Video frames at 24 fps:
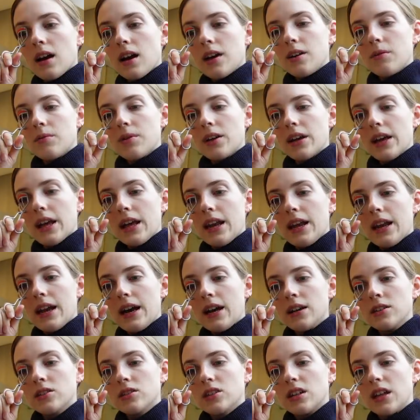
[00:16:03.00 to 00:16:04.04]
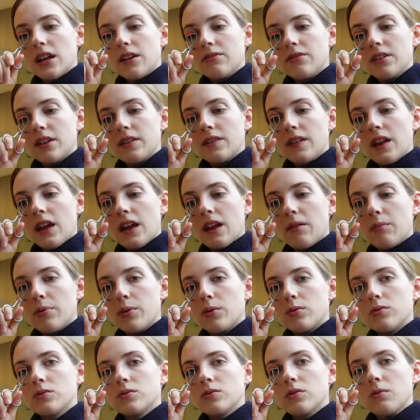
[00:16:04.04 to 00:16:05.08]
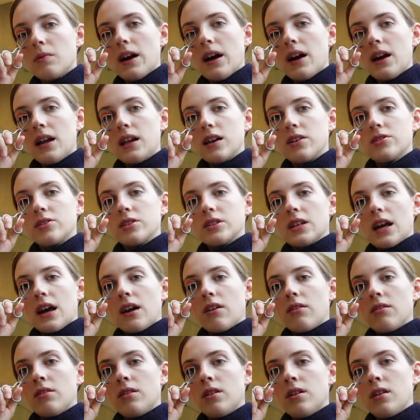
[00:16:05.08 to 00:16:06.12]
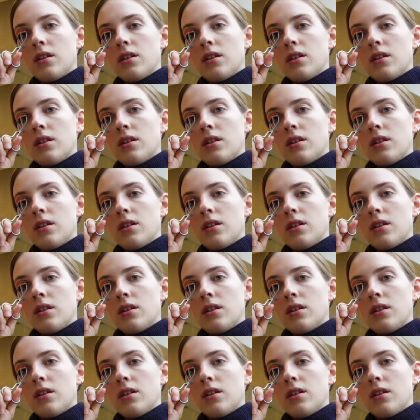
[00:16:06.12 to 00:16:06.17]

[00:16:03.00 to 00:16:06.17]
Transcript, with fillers: I don't want to get a lash lift and then it pulls all my eyelashes out.